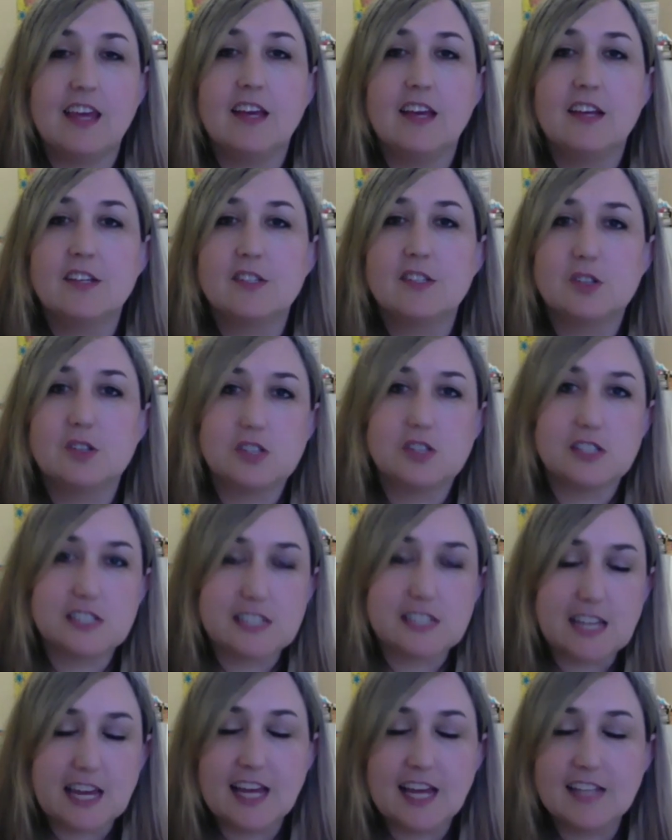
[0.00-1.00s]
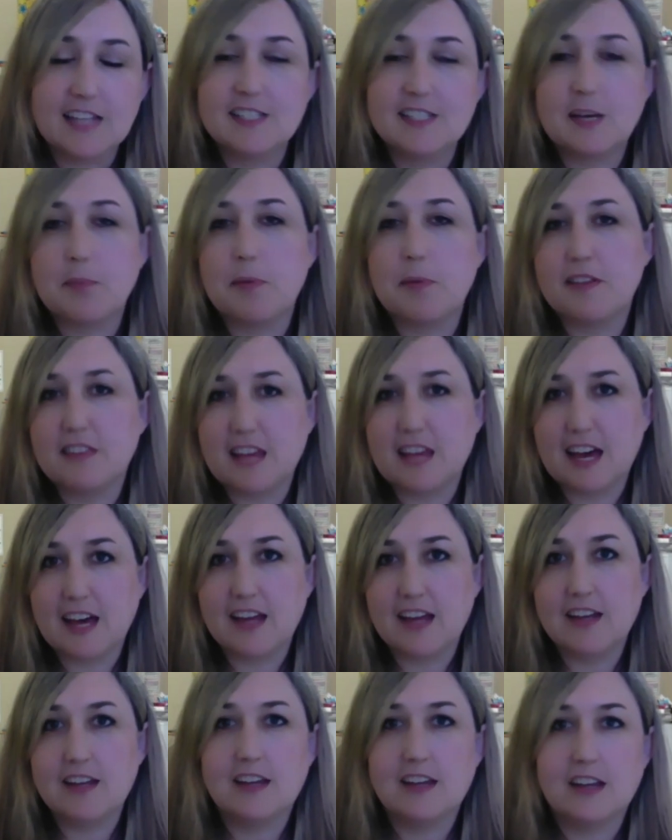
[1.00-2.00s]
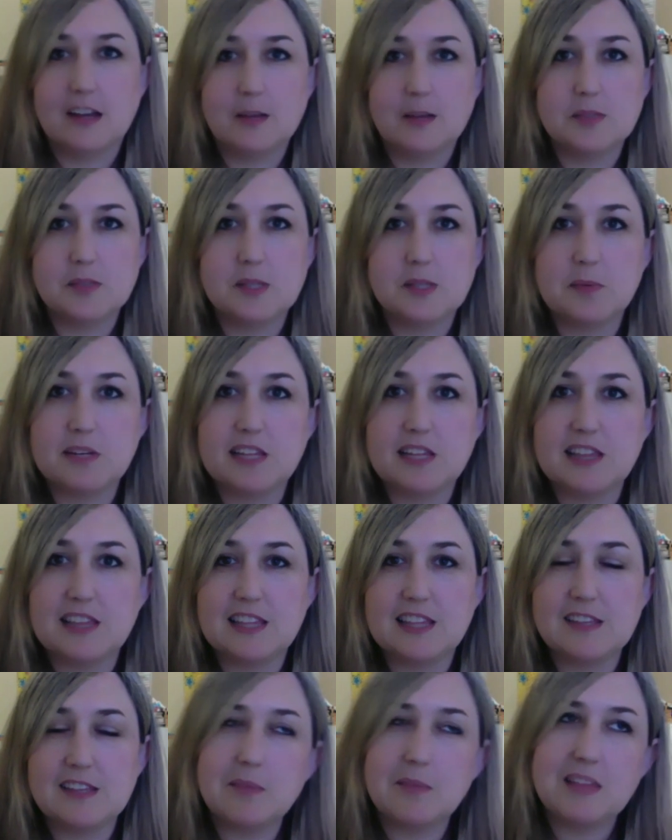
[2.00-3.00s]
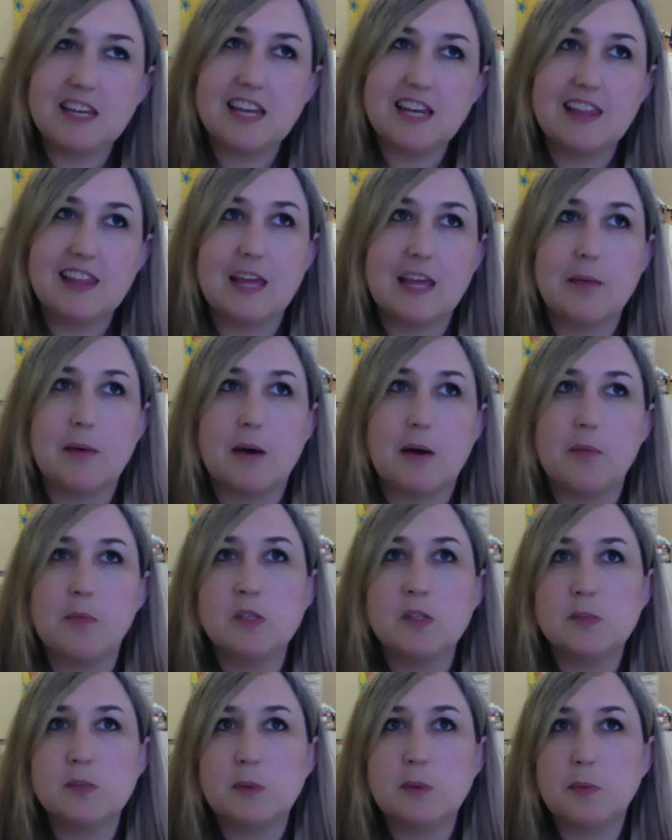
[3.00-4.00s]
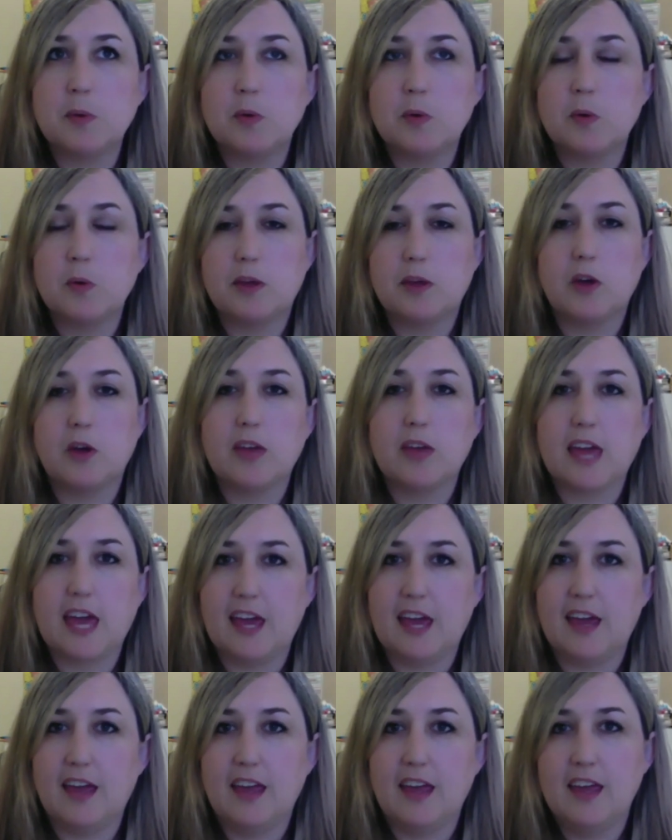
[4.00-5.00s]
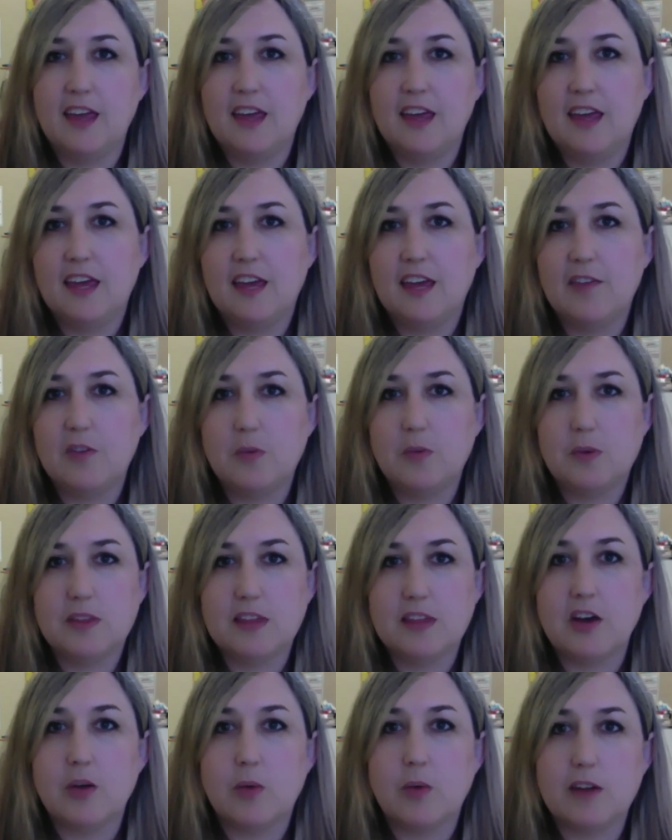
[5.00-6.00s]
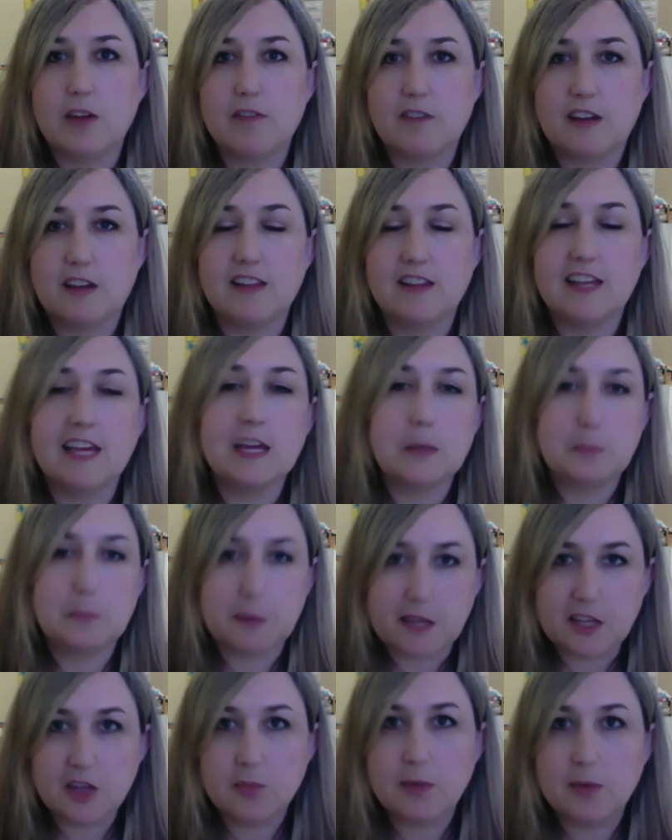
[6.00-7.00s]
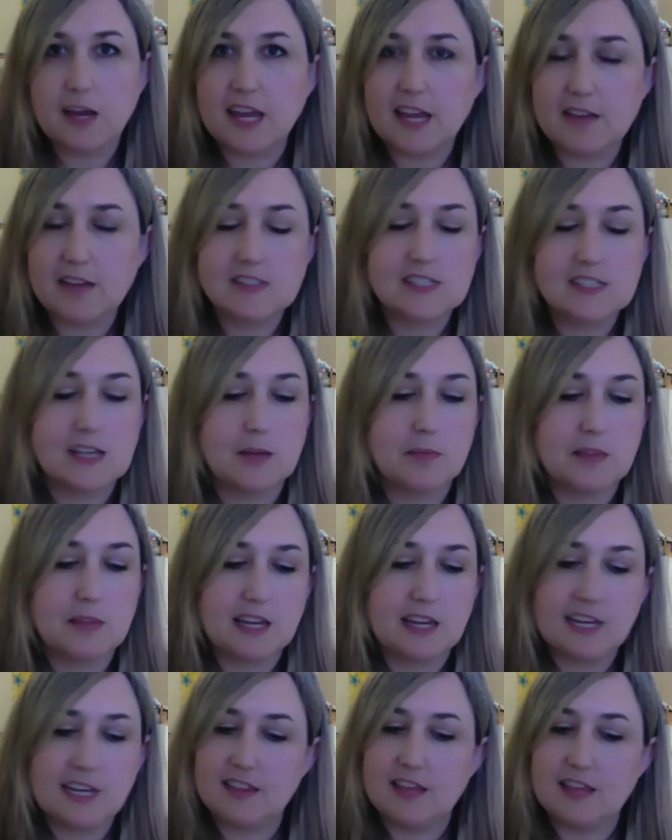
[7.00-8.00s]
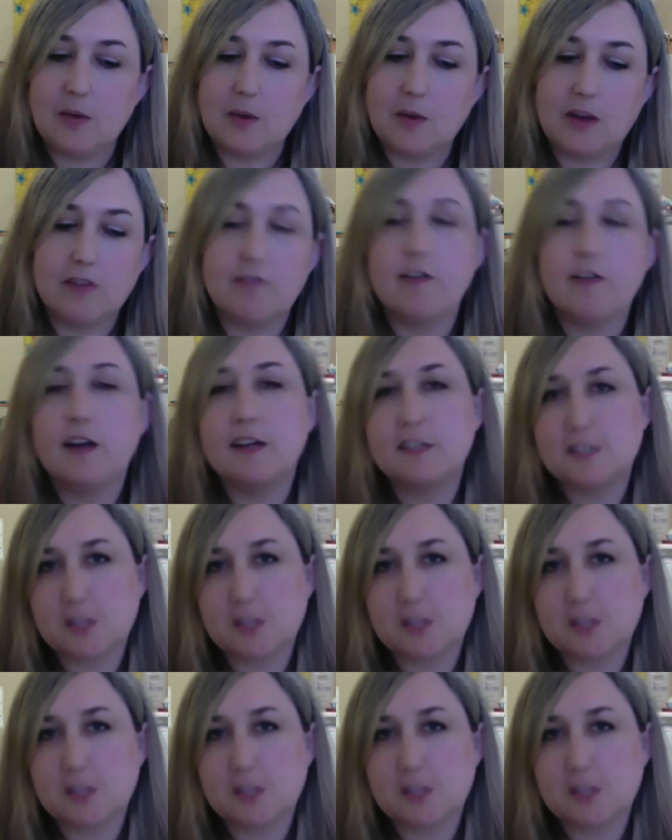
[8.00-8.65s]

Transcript: So just a heads up on that, something to think about. Most people will be okay even without a Wi-Fi link, but you might have some that need that Wi-Fi.